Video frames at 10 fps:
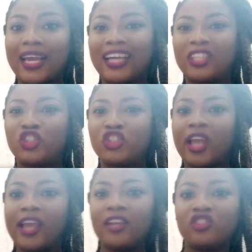can
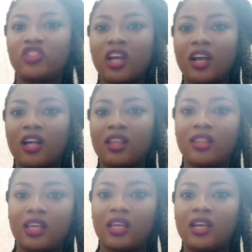change
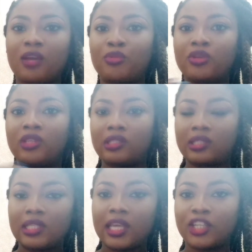the
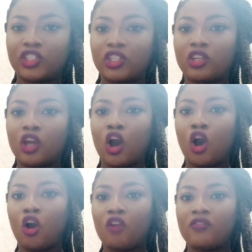pronunciation
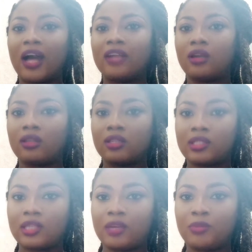of another
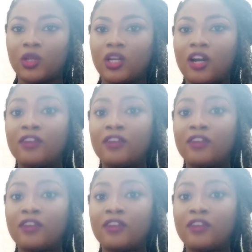syllable.